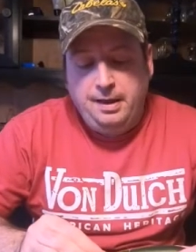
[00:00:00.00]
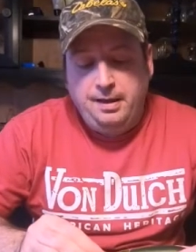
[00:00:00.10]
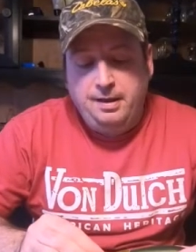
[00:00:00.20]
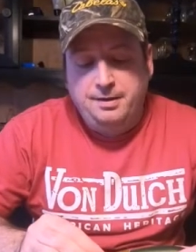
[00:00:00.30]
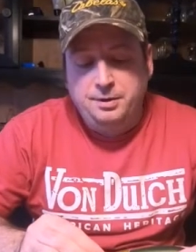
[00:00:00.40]

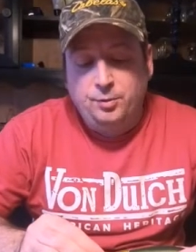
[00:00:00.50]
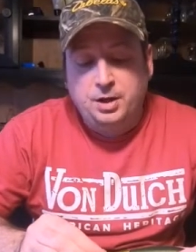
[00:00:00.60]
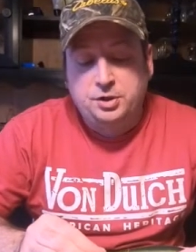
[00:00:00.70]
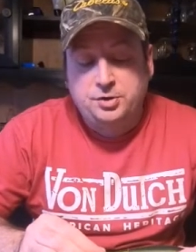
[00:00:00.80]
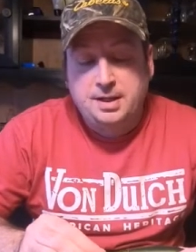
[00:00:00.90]
and you
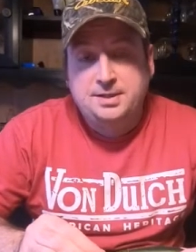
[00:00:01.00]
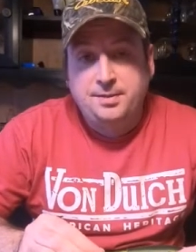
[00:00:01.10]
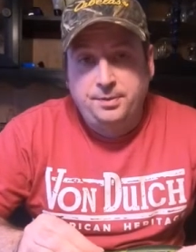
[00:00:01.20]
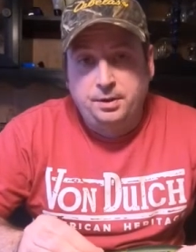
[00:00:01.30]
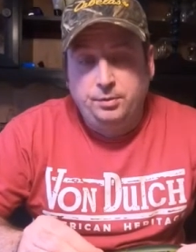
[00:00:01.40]
want to try
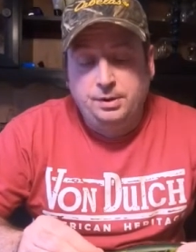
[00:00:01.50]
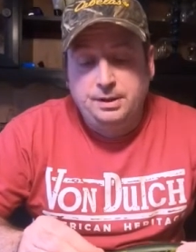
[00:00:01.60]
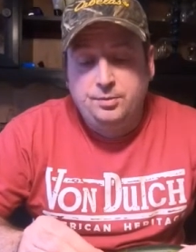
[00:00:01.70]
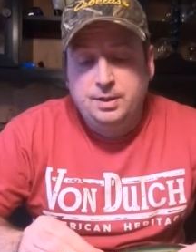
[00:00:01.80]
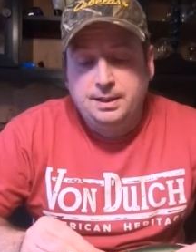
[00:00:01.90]
something
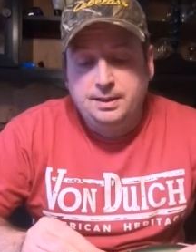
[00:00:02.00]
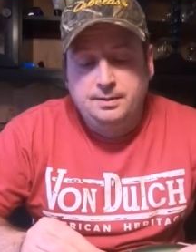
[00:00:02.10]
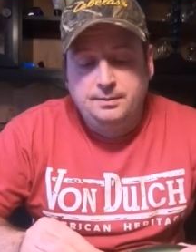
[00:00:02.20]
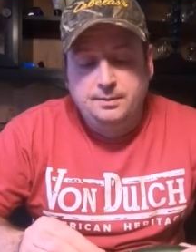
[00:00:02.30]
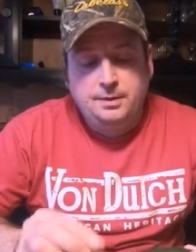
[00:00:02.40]
really
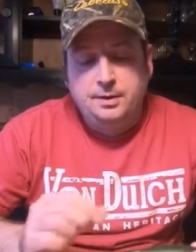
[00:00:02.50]
wicked,